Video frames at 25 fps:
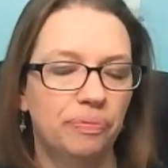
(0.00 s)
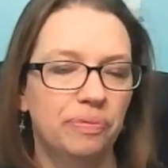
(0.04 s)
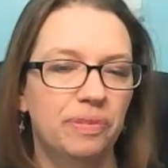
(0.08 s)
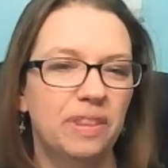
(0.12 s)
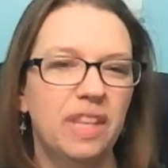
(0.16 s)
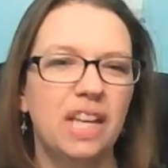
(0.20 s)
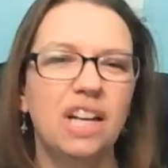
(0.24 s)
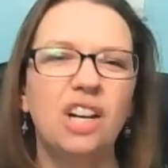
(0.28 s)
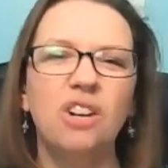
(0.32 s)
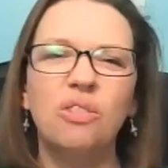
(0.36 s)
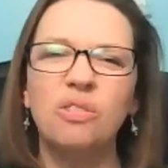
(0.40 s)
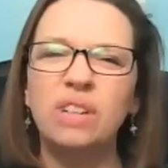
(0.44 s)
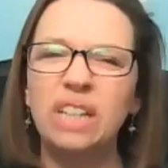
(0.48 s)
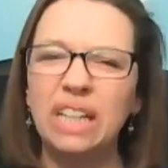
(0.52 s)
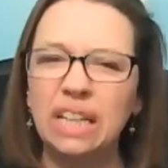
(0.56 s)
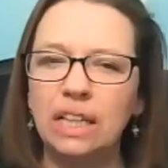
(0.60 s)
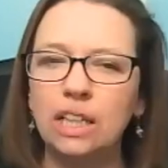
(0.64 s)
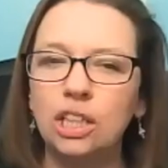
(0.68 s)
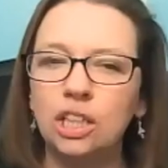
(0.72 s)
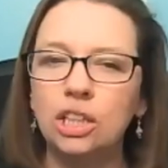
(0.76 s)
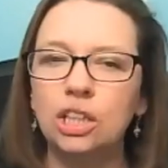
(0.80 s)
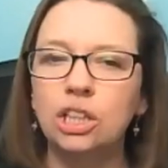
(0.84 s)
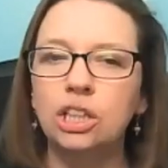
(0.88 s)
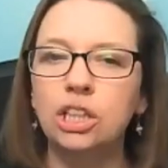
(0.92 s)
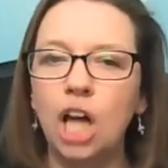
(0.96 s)
They don't need a
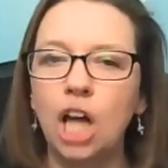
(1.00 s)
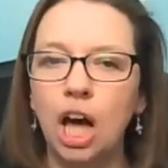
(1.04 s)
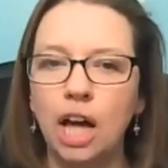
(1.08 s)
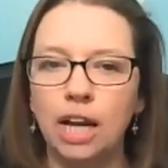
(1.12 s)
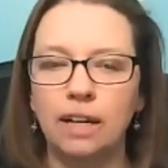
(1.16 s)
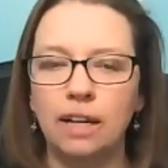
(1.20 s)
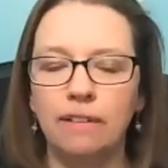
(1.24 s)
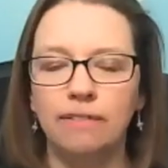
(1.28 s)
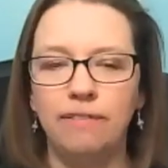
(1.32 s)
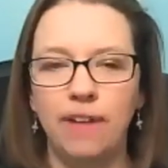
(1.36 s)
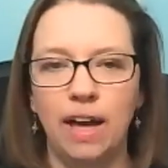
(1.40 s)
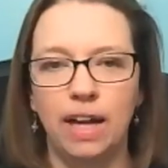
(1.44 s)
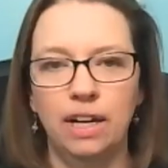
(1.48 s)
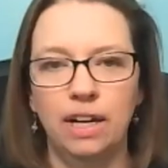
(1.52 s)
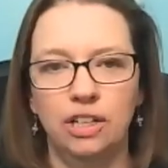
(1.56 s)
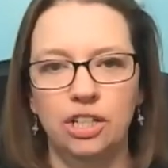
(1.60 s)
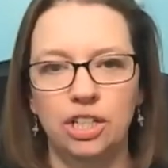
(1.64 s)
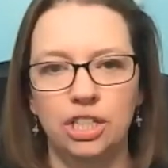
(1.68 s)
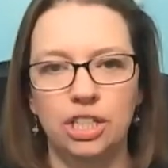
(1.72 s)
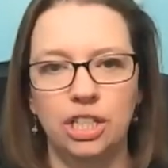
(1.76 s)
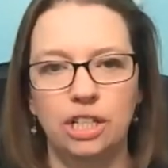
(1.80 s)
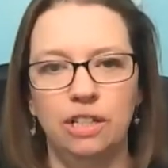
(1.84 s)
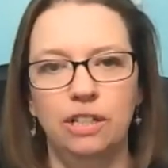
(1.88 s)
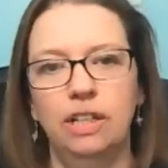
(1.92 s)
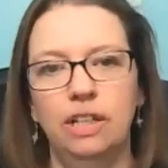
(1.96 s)
lot of
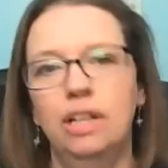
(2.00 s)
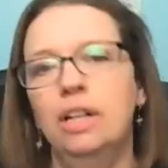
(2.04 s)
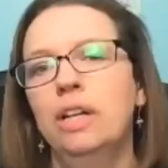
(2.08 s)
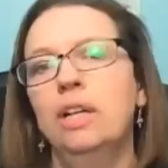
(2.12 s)
energy